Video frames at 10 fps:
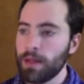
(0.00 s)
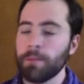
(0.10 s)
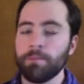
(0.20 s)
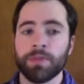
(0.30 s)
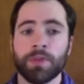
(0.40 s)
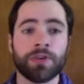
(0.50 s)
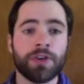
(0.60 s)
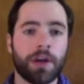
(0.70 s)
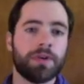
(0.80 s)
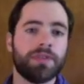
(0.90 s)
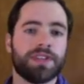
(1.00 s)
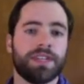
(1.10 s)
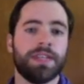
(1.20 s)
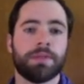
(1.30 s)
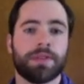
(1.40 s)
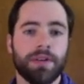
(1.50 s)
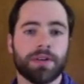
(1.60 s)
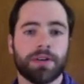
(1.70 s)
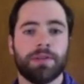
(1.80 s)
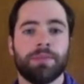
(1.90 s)
Now, there are a number of deep
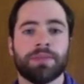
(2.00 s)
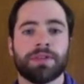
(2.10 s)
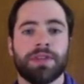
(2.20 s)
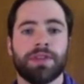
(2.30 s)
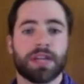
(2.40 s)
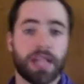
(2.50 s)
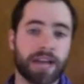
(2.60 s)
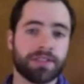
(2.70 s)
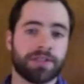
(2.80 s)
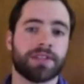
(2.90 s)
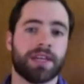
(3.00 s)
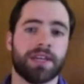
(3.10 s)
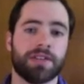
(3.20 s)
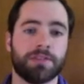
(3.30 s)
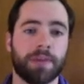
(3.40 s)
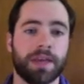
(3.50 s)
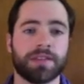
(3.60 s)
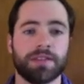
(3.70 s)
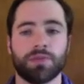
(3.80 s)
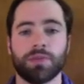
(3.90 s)
theorems in the classical setting of
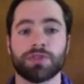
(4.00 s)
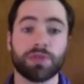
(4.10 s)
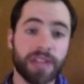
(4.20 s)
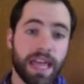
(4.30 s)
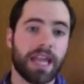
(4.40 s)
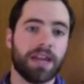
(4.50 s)
spaces which relate